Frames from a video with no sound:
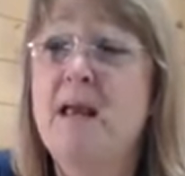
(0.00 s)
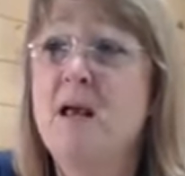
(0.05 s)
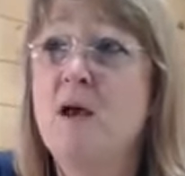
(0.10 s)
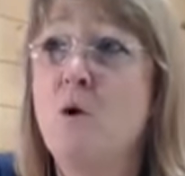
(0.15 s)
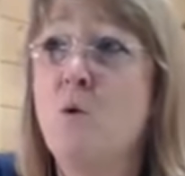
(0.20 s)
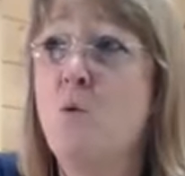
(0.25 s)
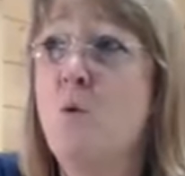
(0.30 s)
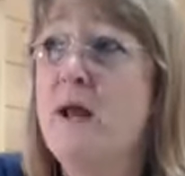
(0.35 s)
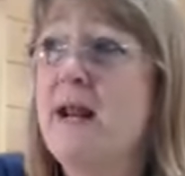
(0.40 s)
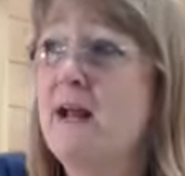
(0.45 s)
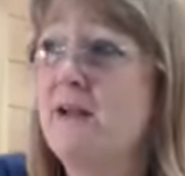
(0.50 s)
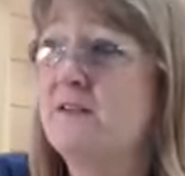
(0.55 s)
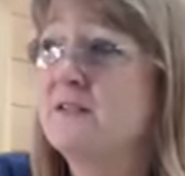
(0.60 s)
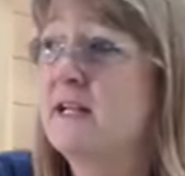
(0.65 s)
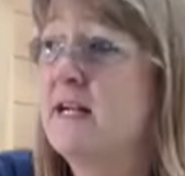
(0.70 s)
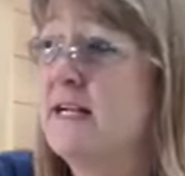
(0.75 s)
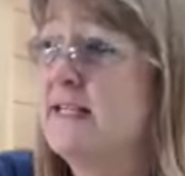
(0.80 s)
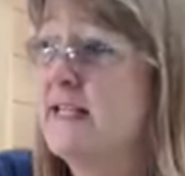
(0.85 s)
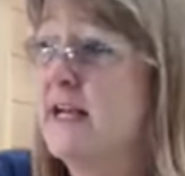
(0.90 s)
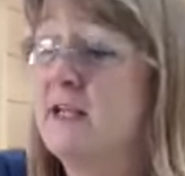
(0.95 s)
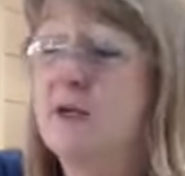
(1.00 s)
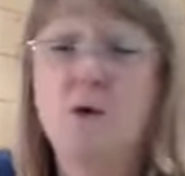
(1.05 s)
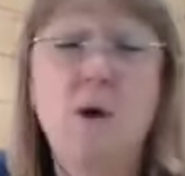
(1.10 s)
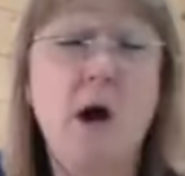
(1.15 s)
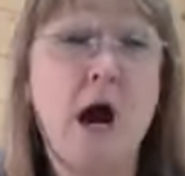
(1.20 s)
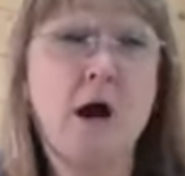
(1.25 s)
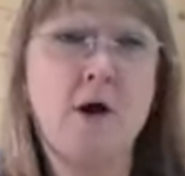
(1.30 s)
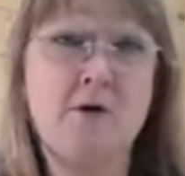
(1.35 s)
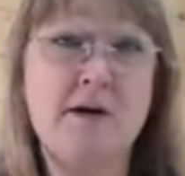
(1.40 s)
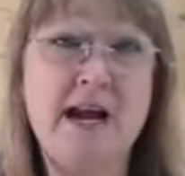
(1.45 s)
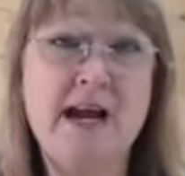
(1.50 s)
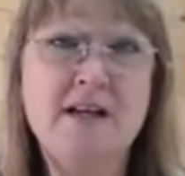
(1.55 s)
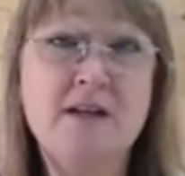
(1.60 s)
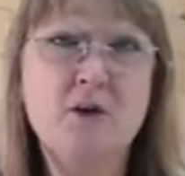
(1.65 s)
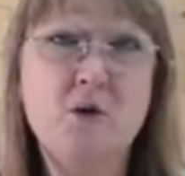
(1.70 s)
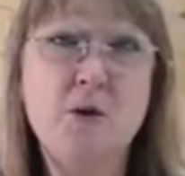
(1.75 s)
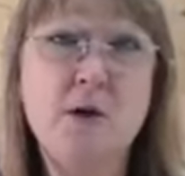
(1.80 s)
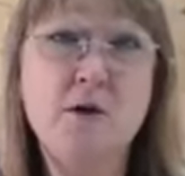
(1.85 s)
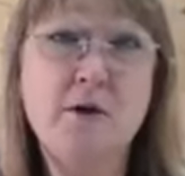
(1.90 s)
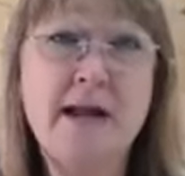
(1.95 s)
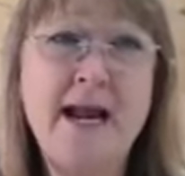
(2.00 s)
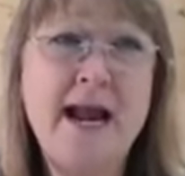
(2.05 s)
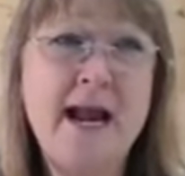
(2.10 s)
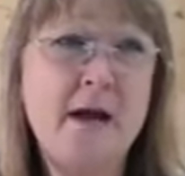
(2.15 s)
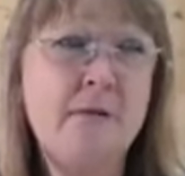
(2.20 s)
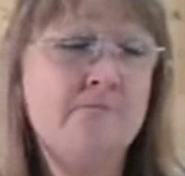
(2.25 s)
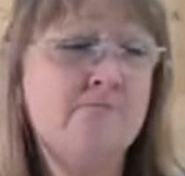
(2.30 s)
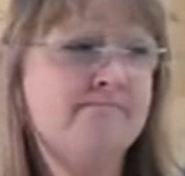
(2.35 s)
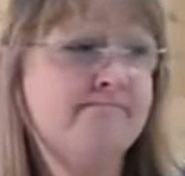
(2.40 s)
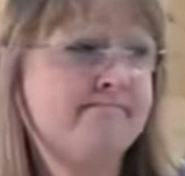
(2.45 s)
What else can I tell you? Our next QuiltCam,